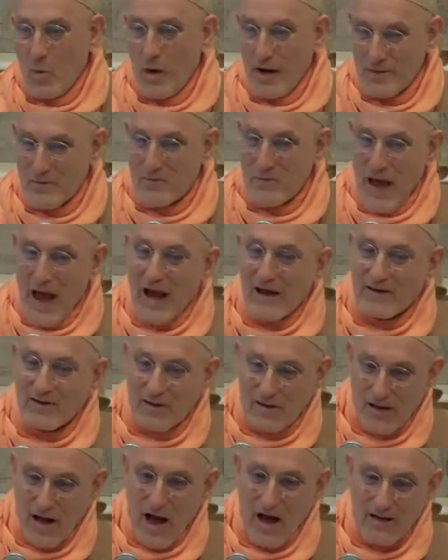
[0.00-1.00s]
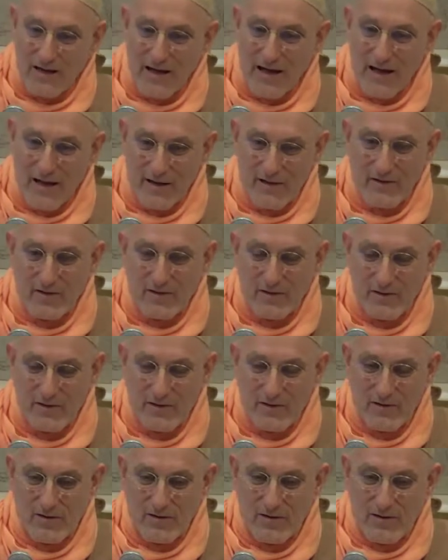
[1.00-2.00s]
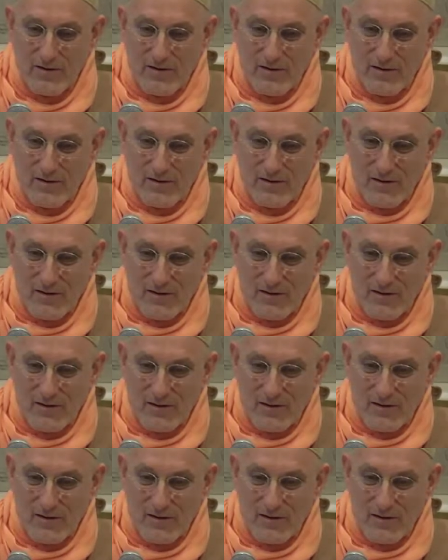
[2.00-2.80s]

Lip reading: Right? We know Ajamil went back to Godhead,